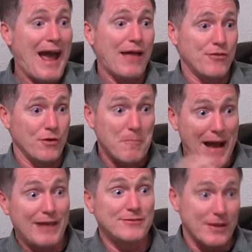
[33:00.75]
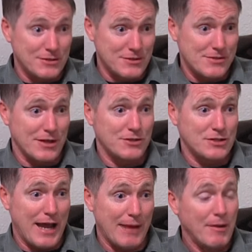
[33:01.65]
bathroom by such and such
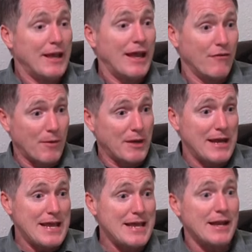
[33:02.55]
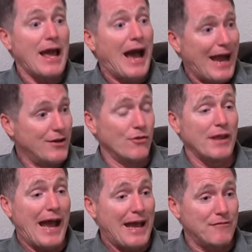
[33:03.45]
time. If I'm going to eat, I know
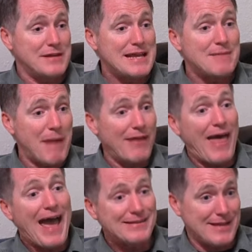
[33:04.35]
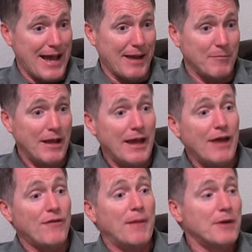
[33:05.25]
that I have to eat by that time.
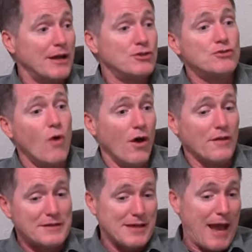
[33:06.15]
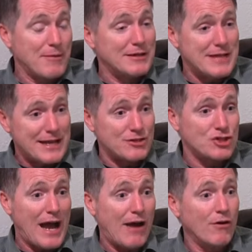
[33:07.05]
If I'm going to do all this, I'm going to take a
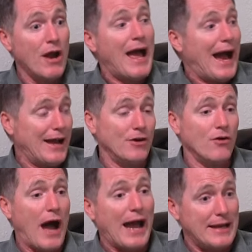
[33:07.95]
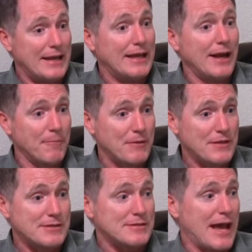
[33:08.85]
shower, I know I need to get up at
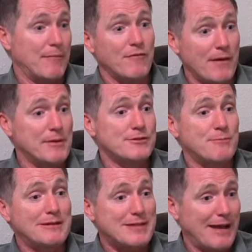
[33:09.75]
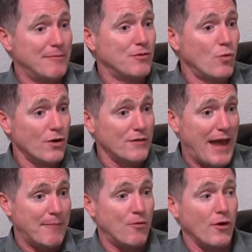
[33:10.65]
this time. If I'm going to spend time in the Word
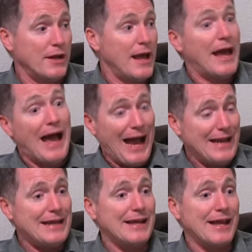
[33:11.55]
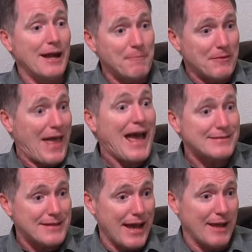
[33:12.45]
that morning, I need to get up at
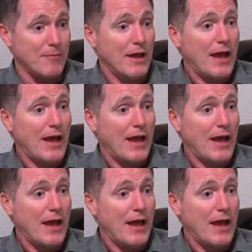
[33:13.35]
that time.